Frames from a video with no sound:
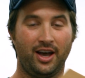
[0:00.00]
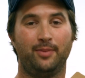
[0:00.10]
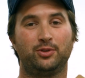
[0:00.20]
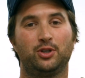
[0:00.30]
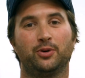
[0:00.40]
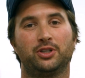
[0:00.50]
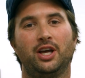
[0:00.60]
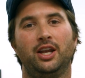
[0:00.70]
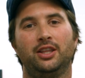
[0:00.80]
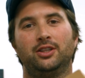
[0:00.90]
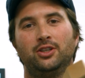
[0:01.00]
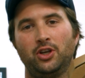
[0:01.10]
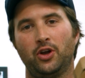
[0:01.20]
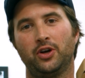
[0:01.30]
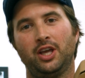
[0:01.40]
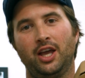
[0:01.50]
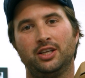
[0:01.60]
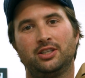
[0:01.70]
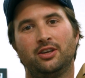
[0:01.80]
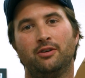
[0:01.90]
I'm super excited that the Dodo
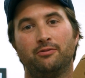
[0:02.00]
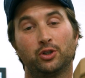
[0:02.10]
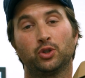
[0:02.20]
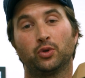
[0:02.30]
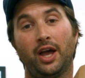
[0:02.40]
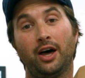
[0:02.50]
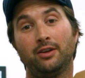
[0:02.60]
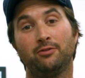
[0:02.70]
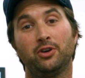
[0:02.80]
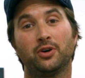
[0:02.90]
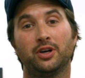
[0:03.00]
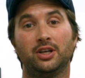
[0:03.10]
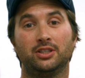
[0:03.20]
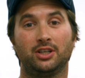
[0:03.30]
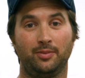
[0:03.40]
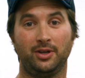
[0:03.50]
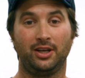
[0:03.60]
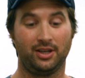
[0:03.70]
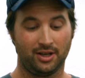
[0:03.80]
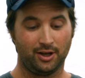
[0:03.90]
Case virtual reality viewer is gonna be